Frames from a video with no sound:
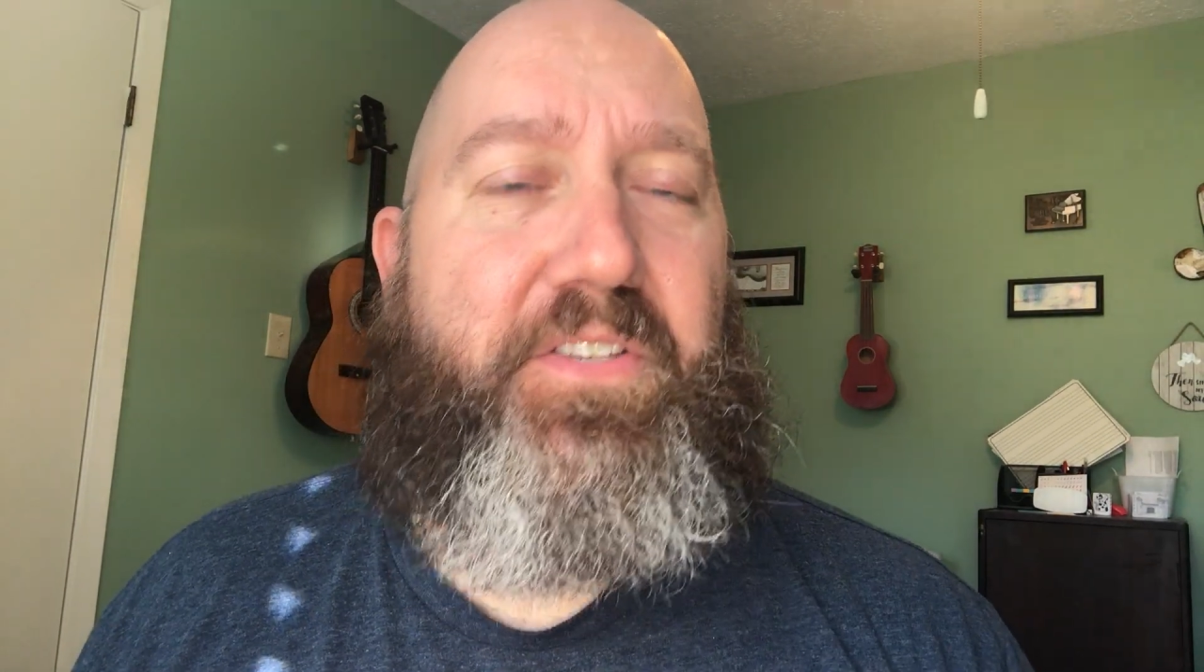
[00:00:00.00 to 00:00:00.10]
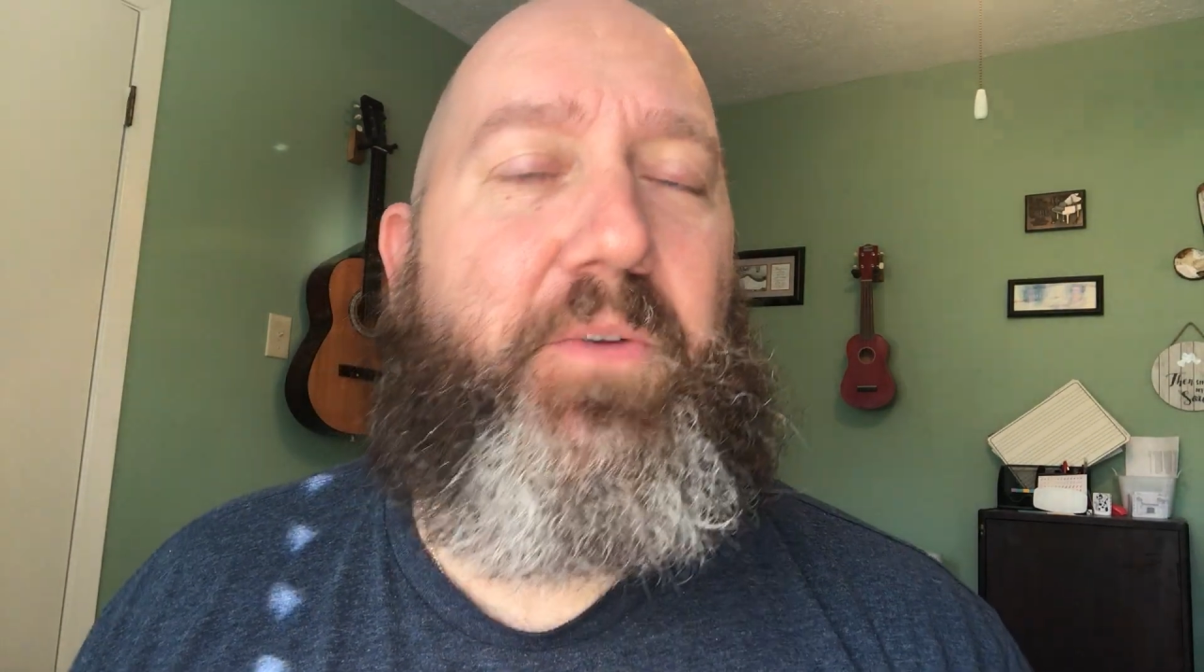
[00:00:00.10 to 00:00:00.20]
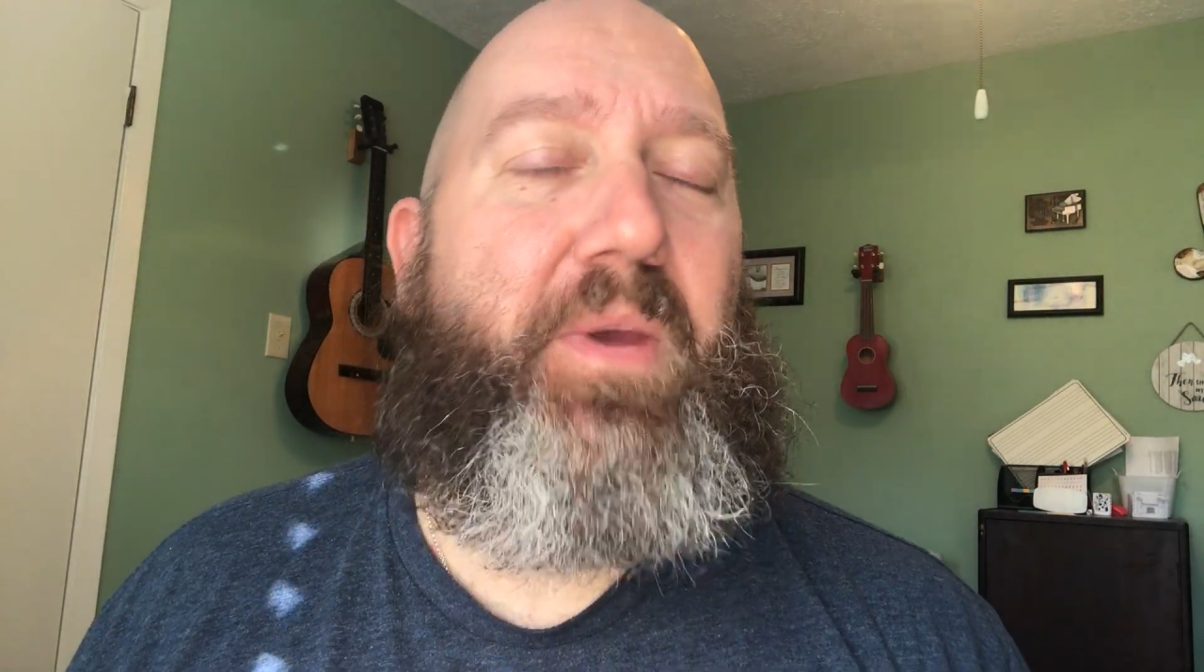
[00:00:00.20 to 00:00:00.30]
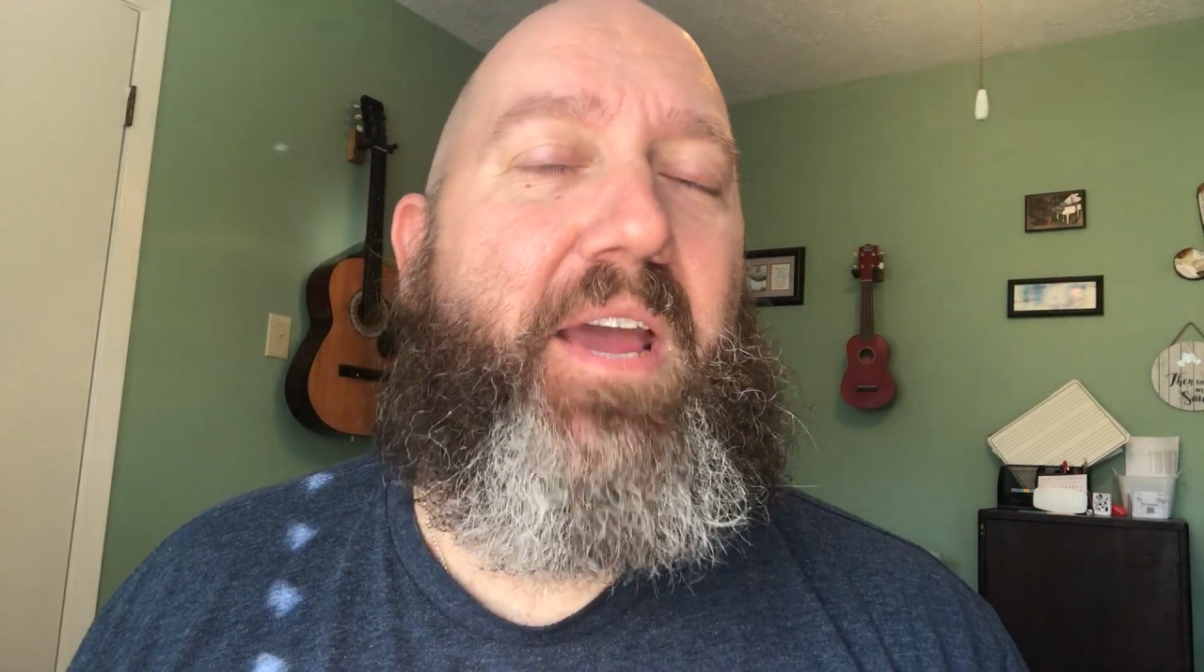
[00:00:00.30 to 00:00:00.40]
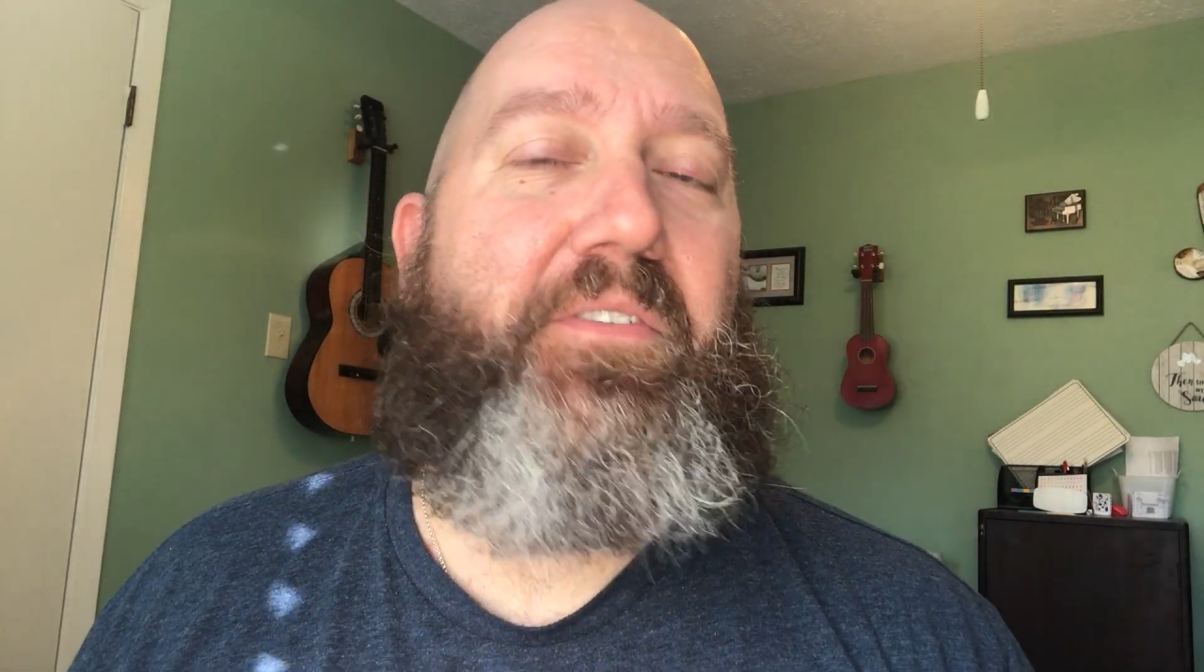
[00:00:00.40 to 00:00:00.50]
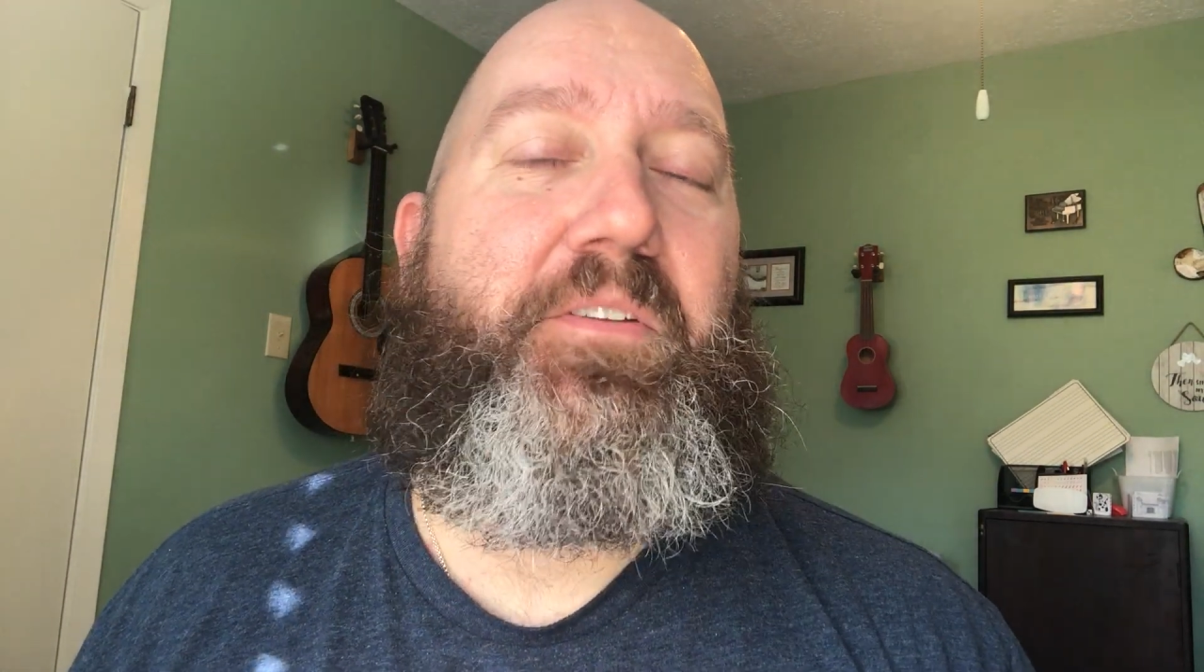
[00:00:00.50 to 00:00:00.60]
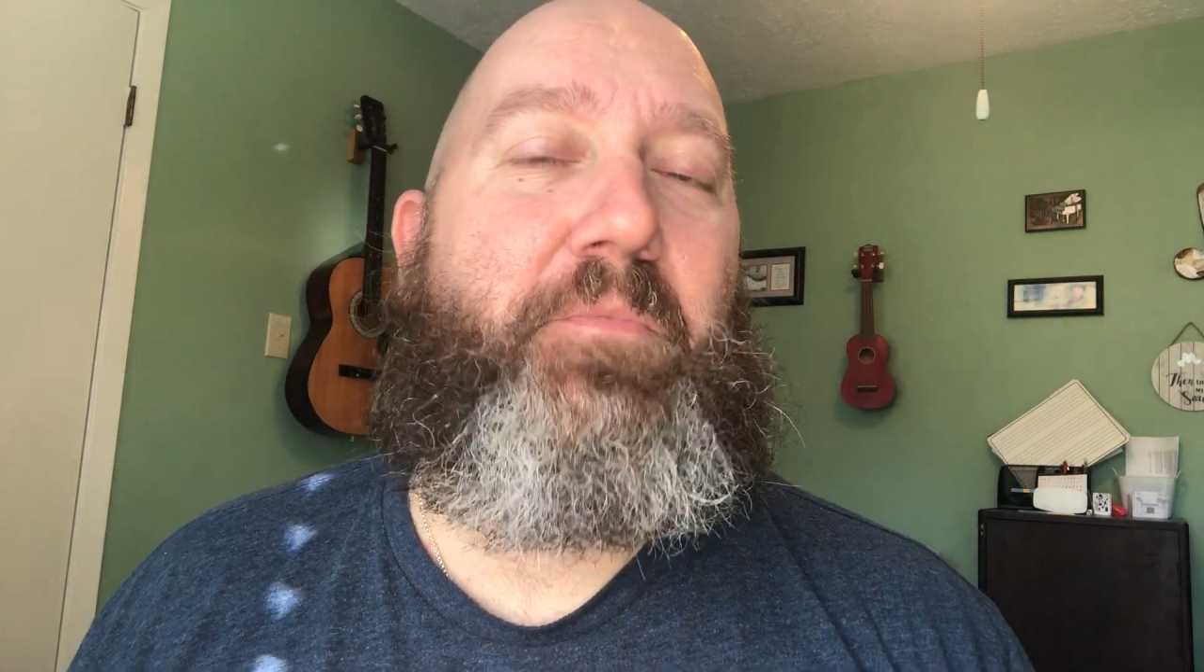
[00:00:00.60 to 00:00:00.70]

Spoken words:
so we have to